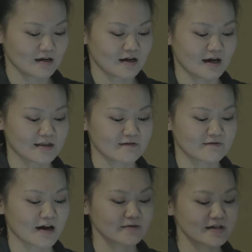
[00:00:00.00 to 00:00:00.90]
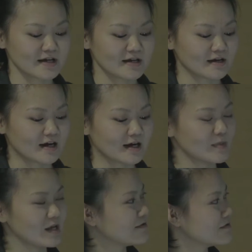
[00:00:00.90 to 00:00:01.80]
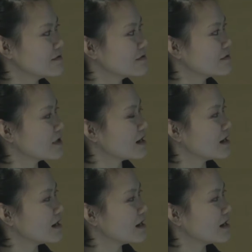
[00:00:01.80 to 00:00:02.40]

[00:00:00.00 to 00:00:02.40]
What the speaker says: And then finally, if you,